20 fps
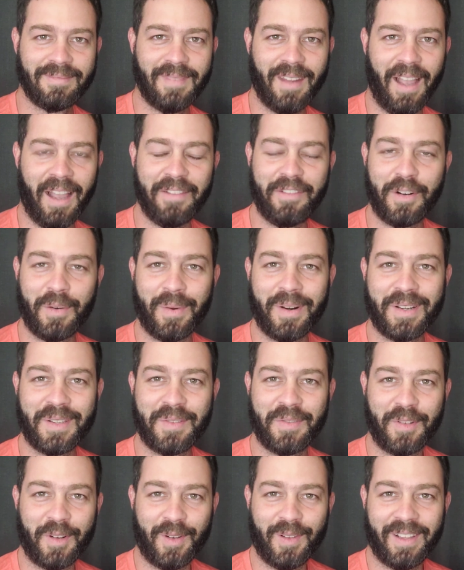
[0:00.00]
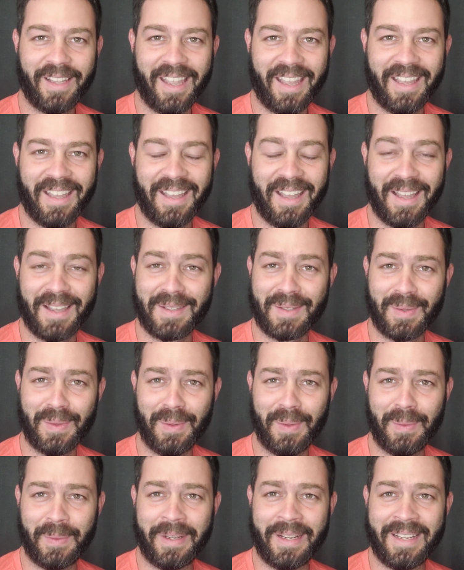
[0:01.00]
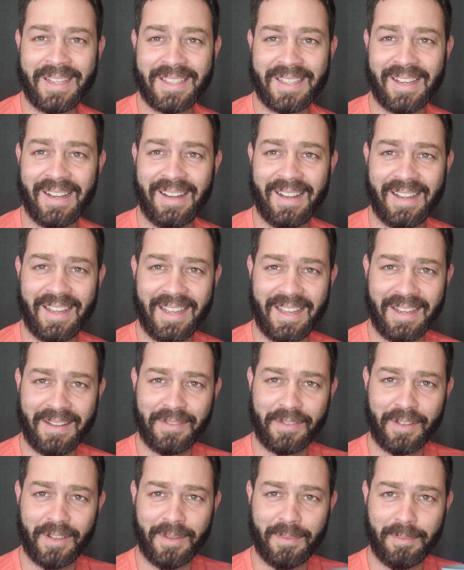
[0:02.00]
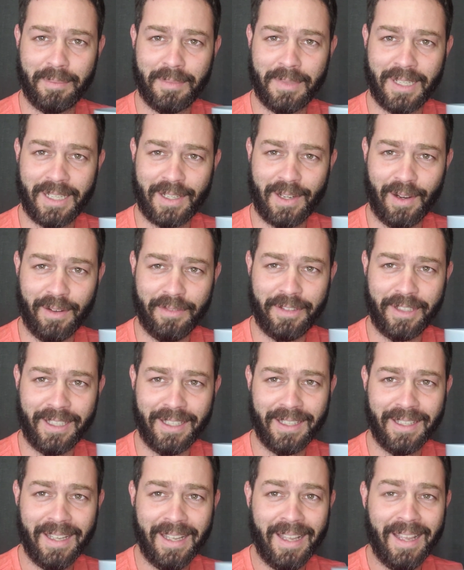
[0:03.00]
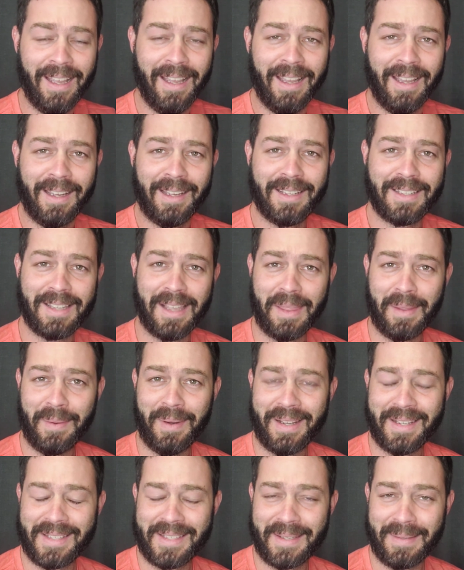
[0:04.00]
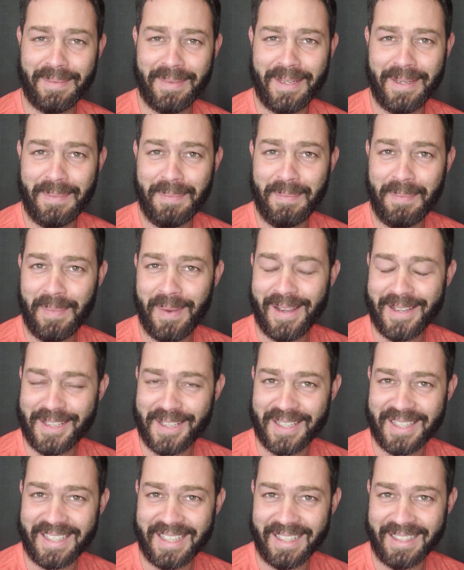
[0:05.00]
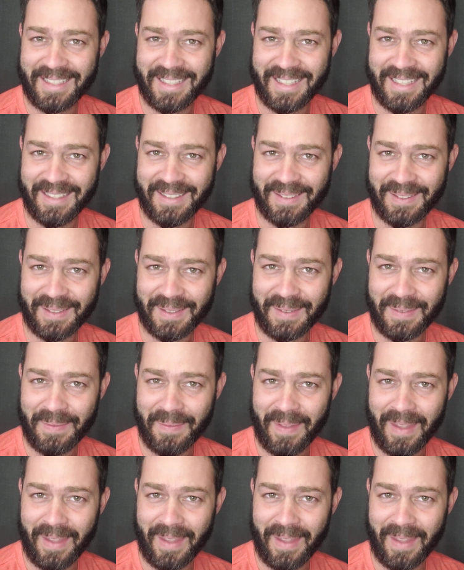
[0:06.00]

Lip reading: Hi everyone, it's Frugal here. As always, I have my coffee, because otherwise somebody might just get killed.